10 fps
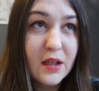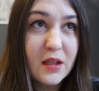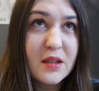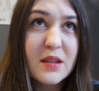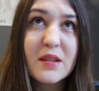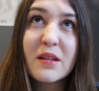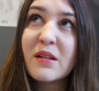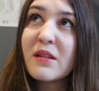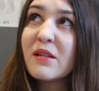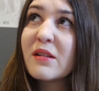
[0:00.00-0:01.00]
It's
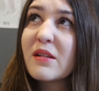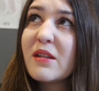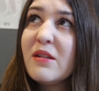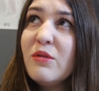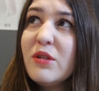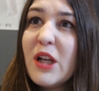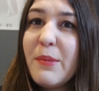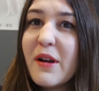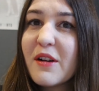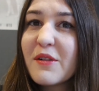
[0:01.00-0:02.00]
Kinuta
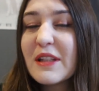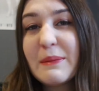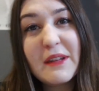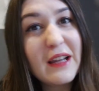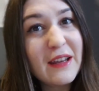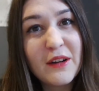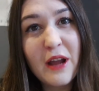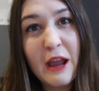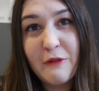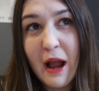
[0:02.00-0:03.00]
Park? I don't
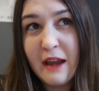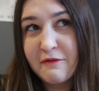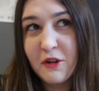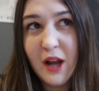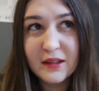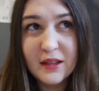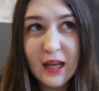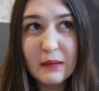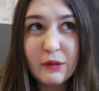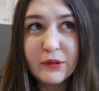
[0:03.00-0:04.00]
know, I forgot the
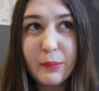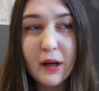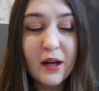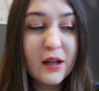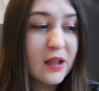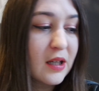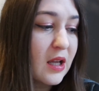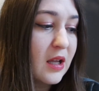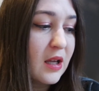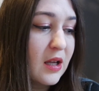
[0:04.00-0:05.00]
name of the park,
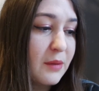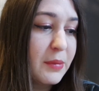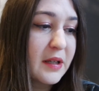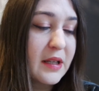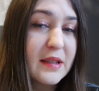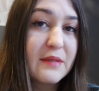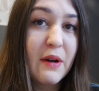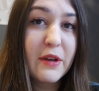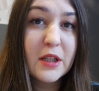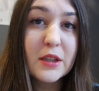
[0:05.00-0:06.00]
but it's
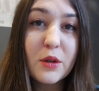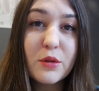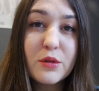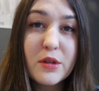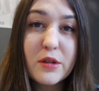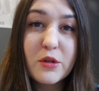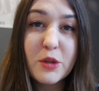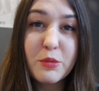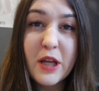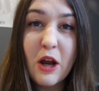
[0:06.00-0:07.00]
very close to
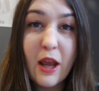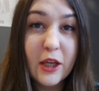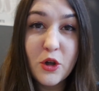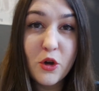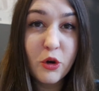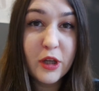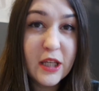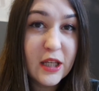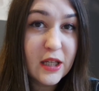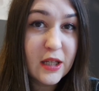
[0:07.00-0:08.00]
Shibuya, like
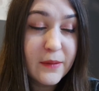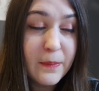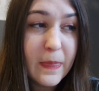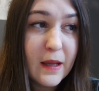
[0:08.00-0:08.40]
Yoyogi.